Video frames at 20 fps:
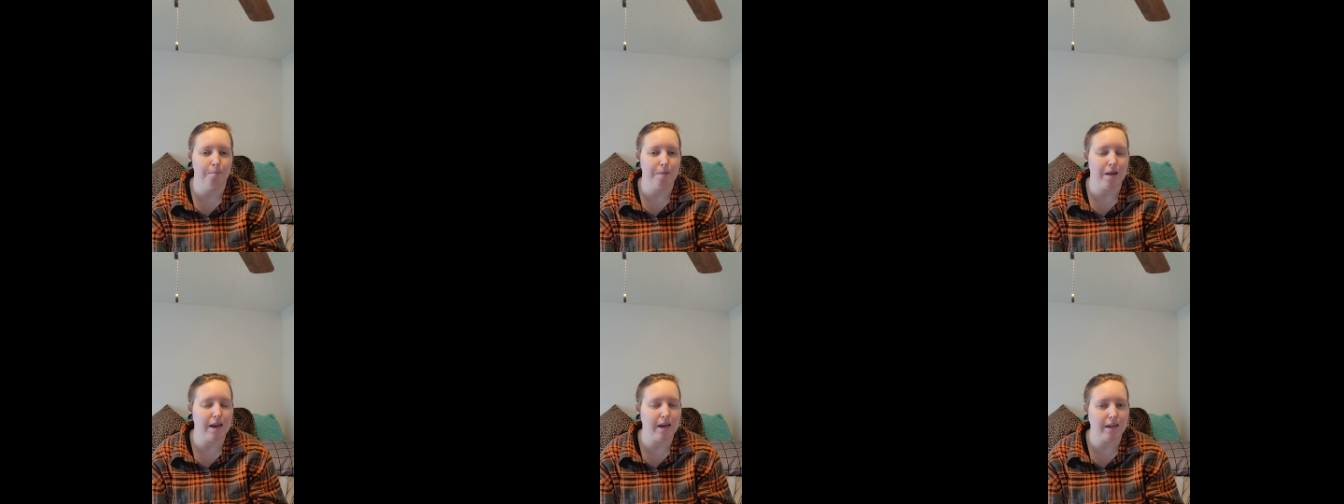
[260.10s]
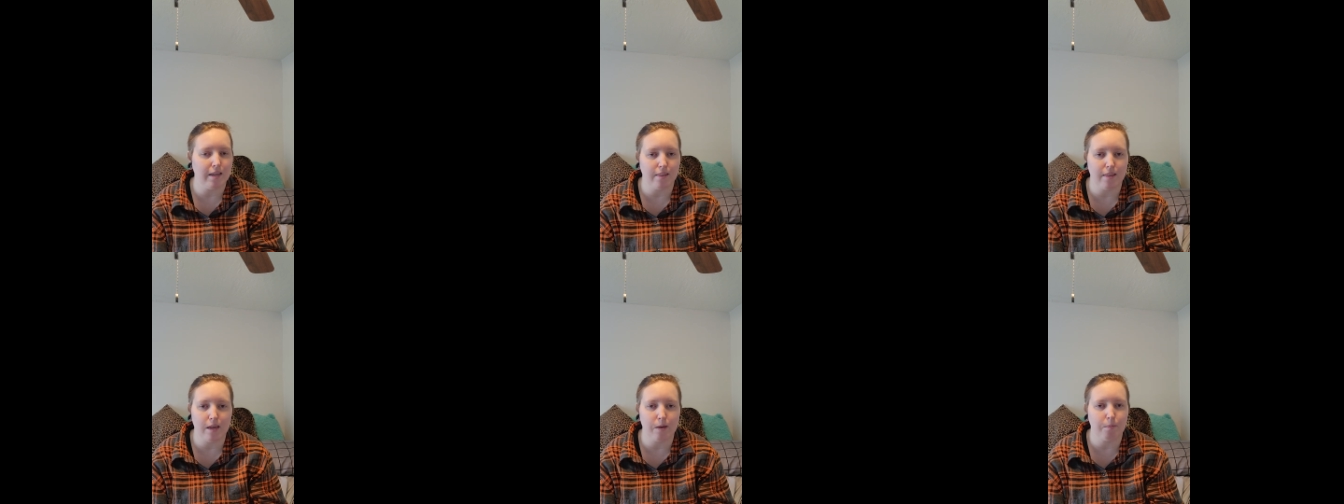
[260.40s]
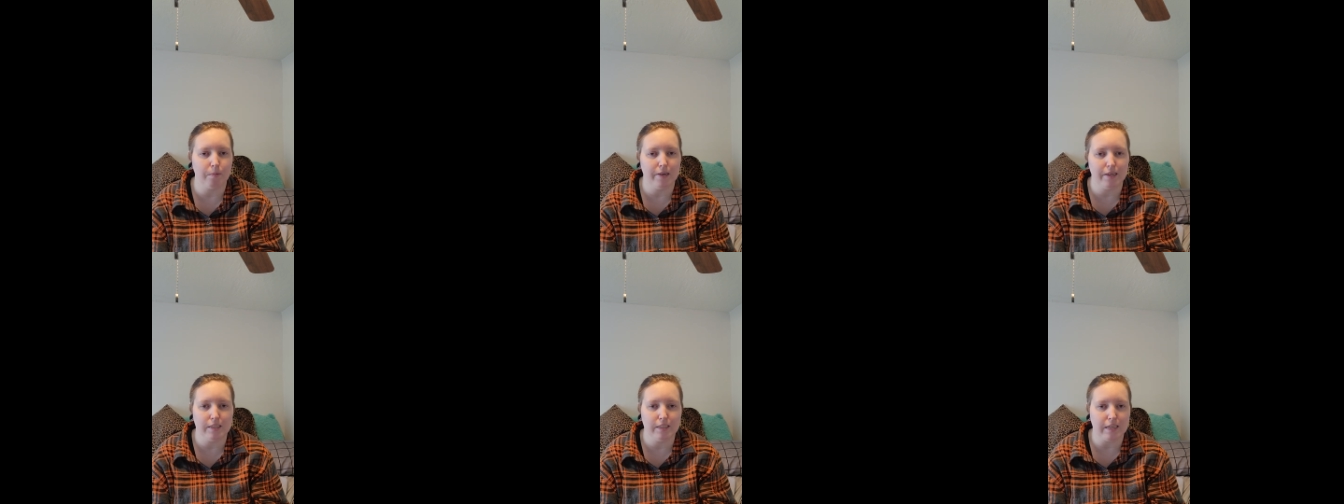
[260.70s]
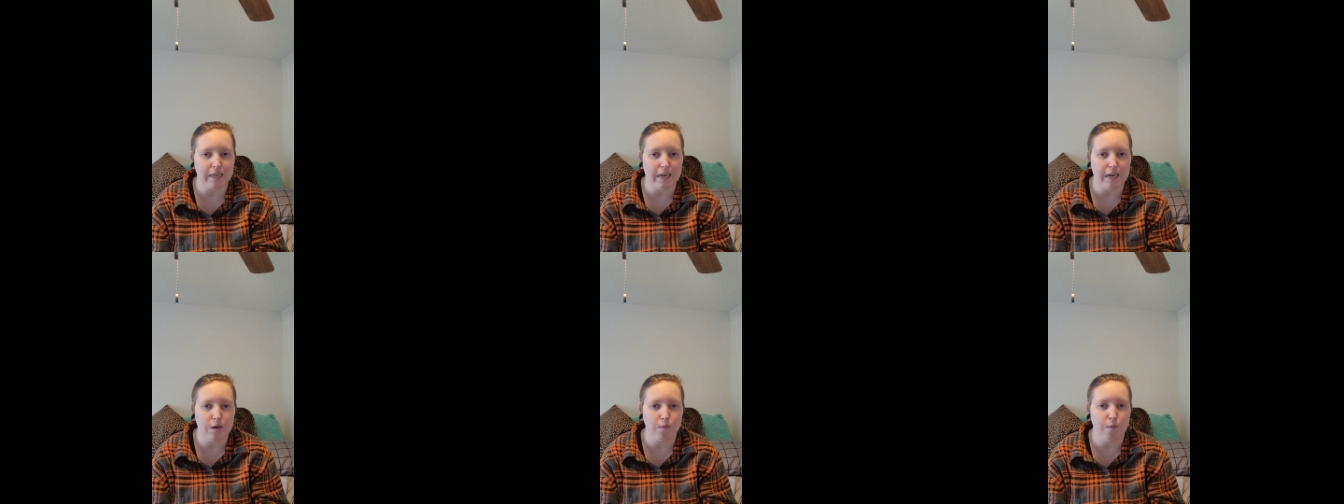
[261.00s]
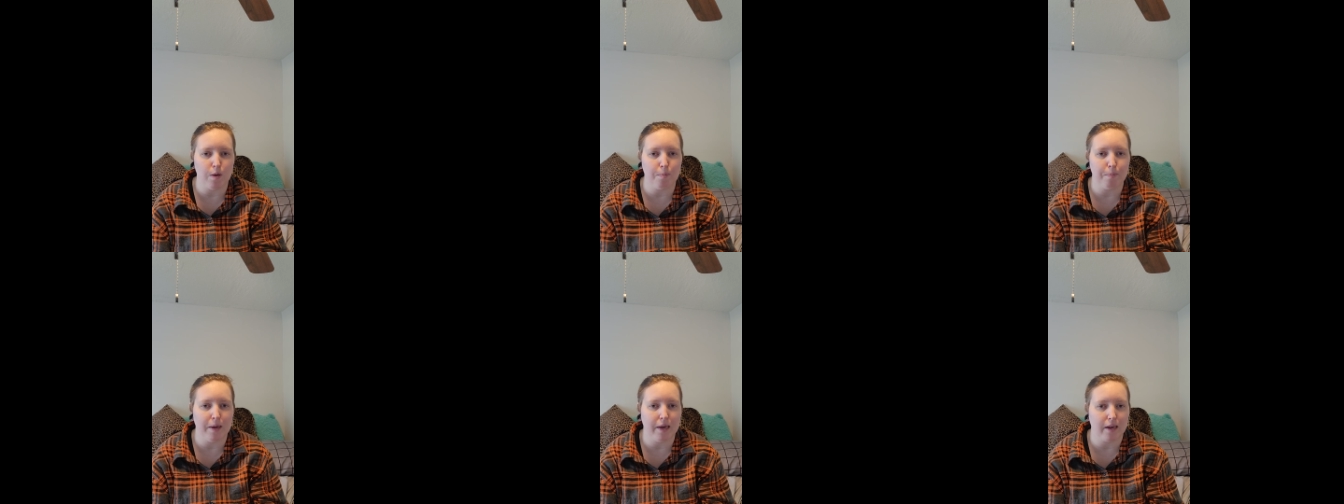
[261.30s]
Anything we see,
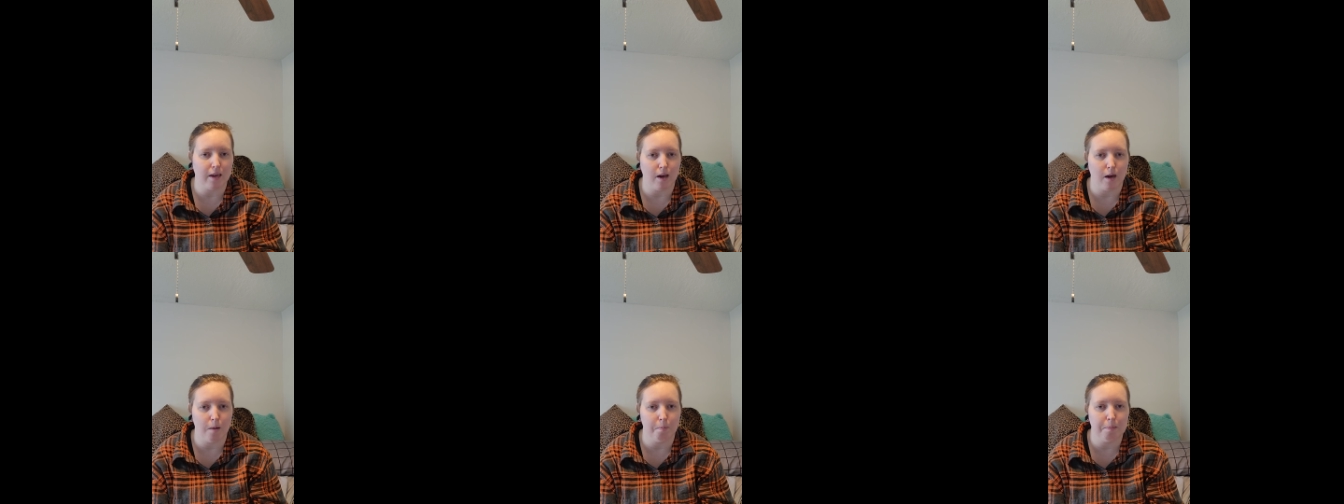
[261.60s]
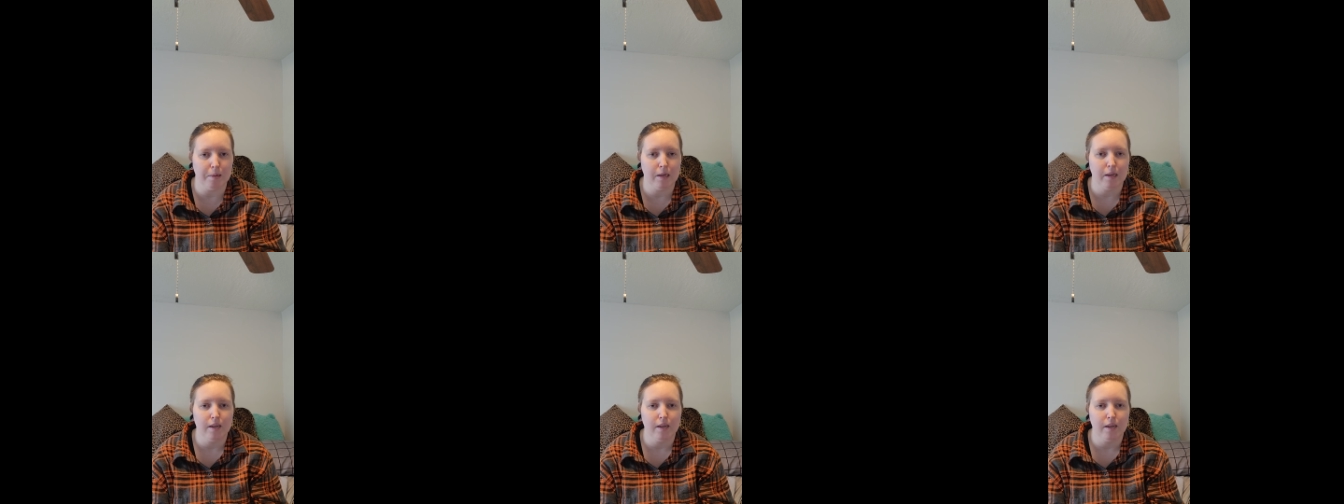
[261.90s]
we pick up.